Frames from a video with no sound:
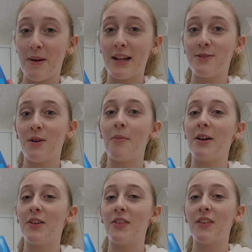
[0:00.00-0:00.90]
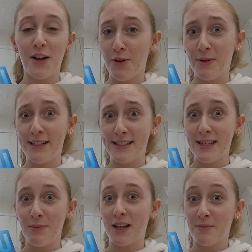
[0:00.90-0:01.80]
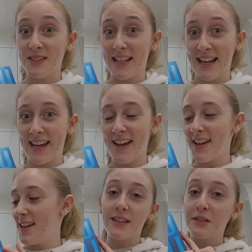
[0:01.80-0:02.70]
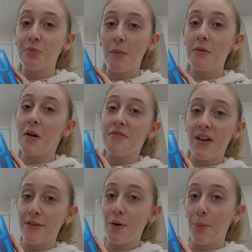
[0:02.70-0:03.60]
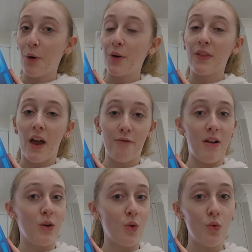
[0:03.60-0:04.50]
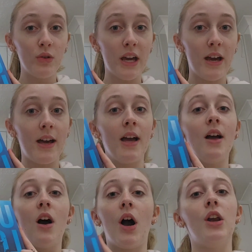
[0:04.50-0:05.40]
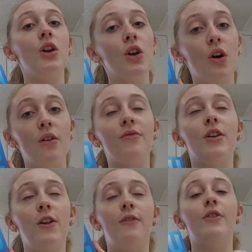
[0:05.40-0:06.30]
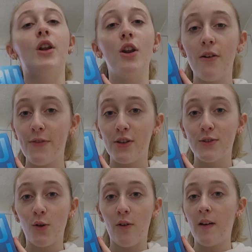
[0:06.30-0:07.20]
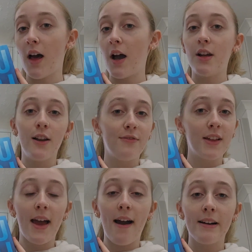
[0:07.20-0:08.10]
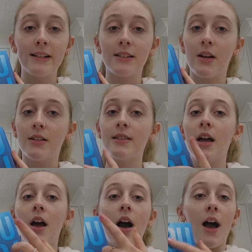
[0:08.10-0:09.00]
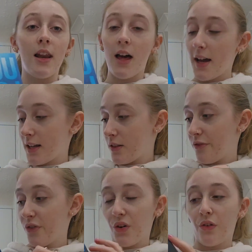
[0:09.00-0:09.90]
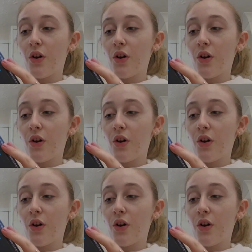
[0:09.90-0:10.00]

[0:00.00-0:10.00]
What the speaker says: back to her because I don't want it to seem like I'm stealing it. This is probably my favourite book that I've read all year. I love the storyline, love the characters. I like the front